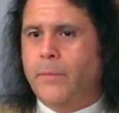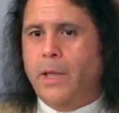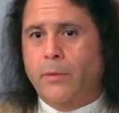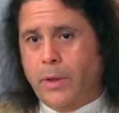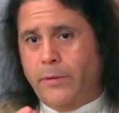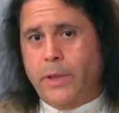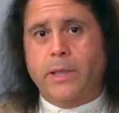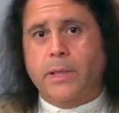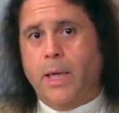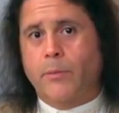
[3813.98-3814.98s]
Yeah, we have a
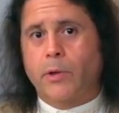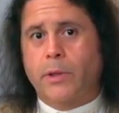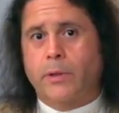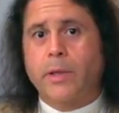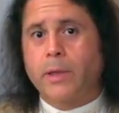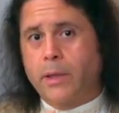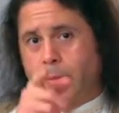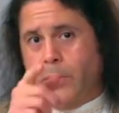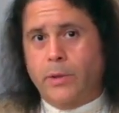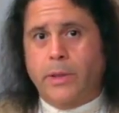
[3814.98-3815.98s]
nice camera here.
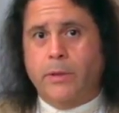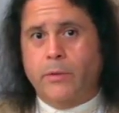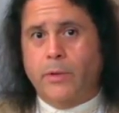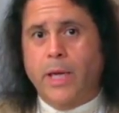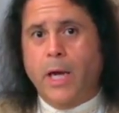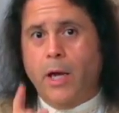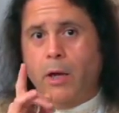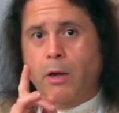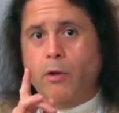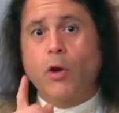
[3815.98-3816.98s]
Let me look into it.
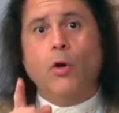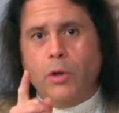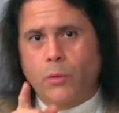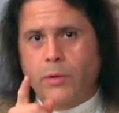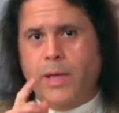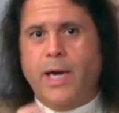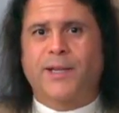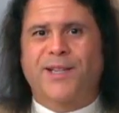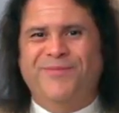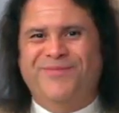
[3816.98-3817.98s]
No, you will
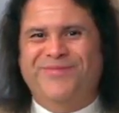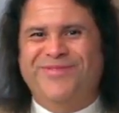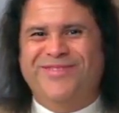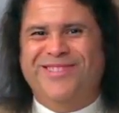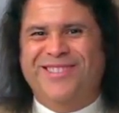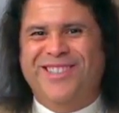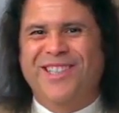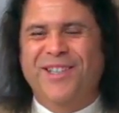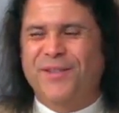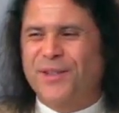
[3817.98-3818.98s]
not.
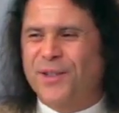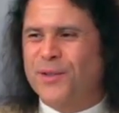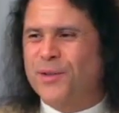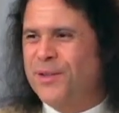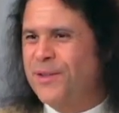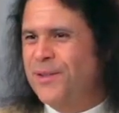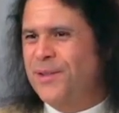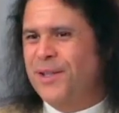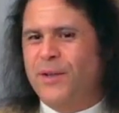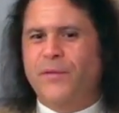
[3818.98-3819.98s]
For those
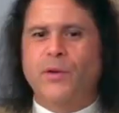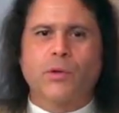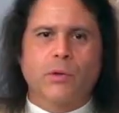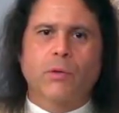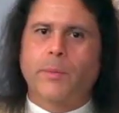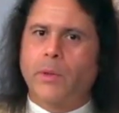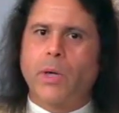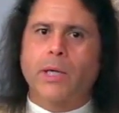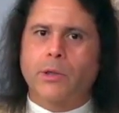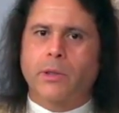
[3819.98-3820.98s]
in the future who will be
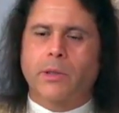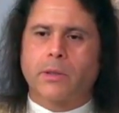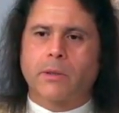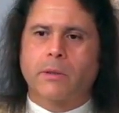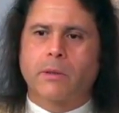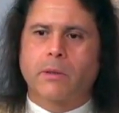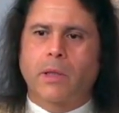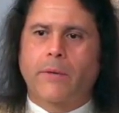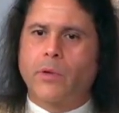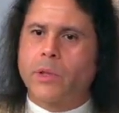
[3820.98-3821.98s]
watching this.
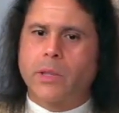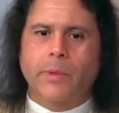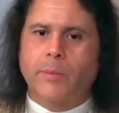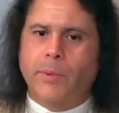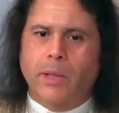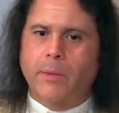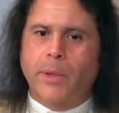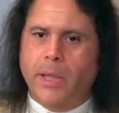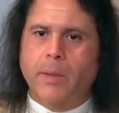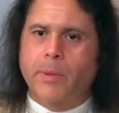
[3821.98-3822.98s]
If you simply
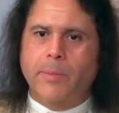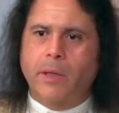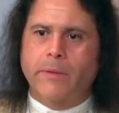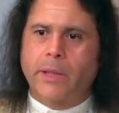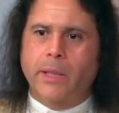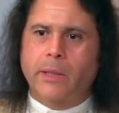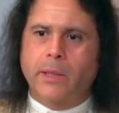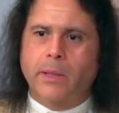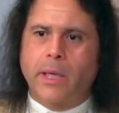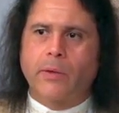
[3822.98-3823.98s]
pick up a Bhagavad
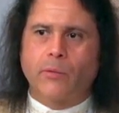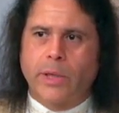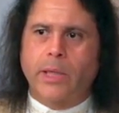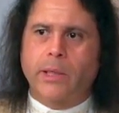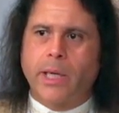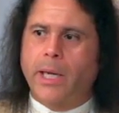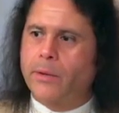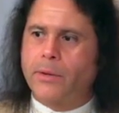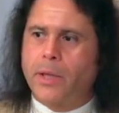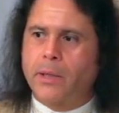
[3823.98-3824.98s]
Gita and read it
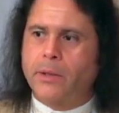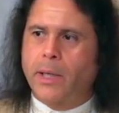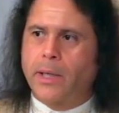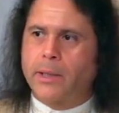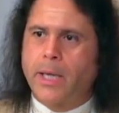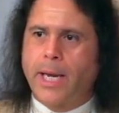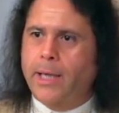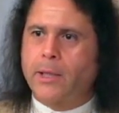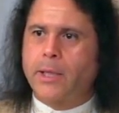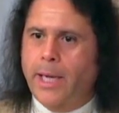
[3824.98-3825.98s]
and think that
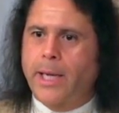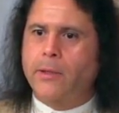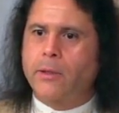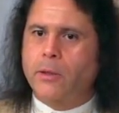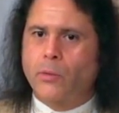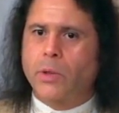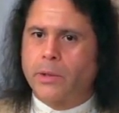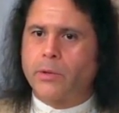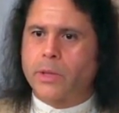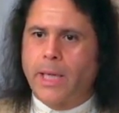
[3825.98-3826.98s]
at the end you will
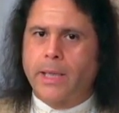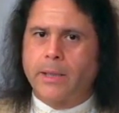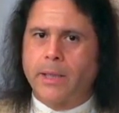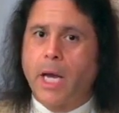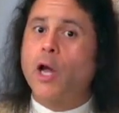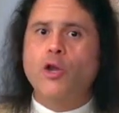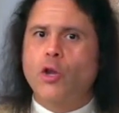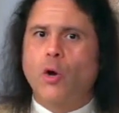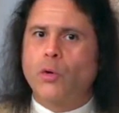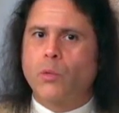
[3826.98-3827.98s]
understand it,
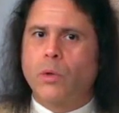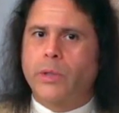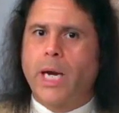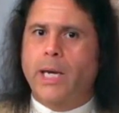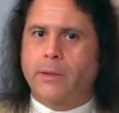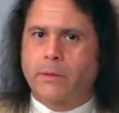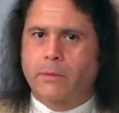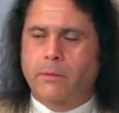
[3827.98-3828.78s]
no, you will not,